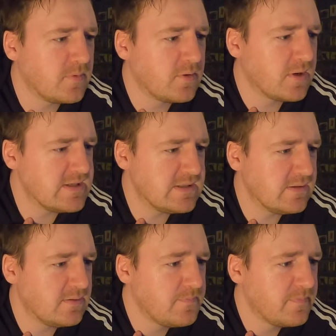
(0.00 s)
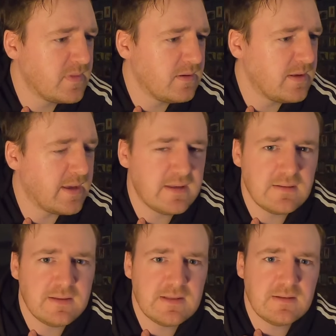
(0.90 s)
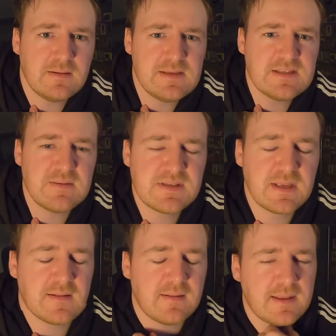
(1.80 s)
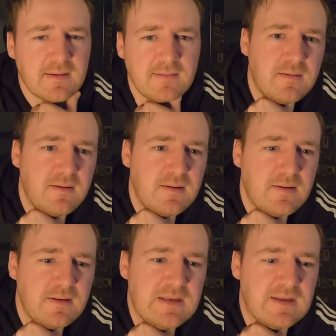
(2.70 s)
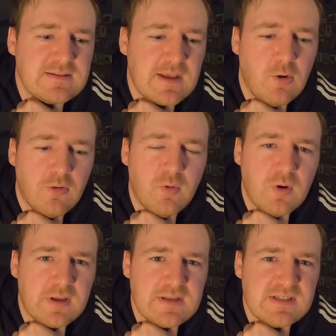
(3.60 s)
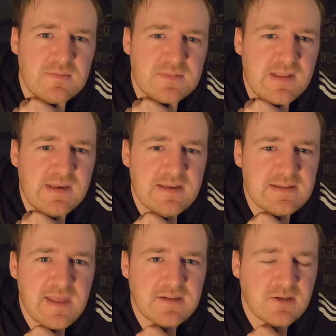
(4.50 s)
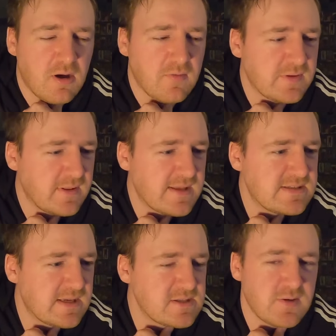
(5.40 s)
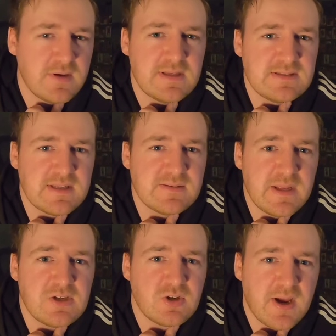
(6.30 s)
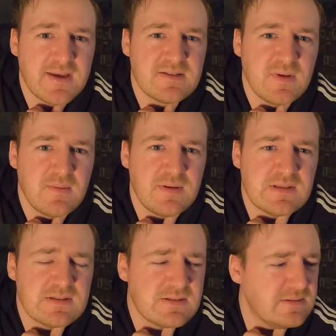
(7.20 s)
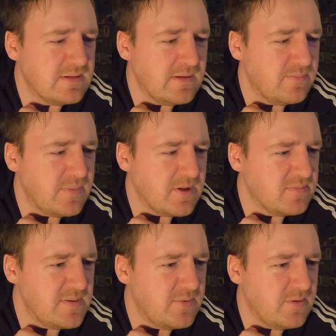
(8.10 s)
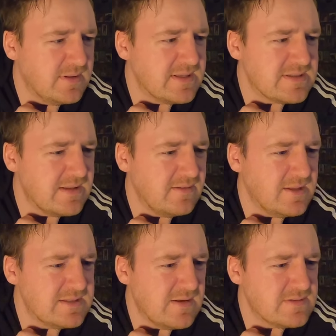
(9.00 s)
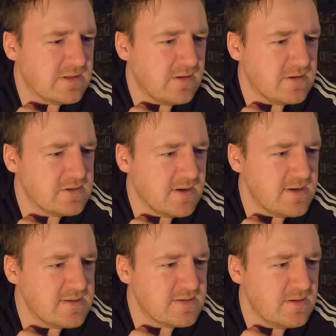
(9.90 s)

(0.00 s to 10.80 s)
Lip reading: Crazy. Yeah, he seems to get, like, he does, like, all the work, it seems, and then he just hands it off at the last second. So he doesn't get as many tries, maybe, as other people, unless that was a lot of tries.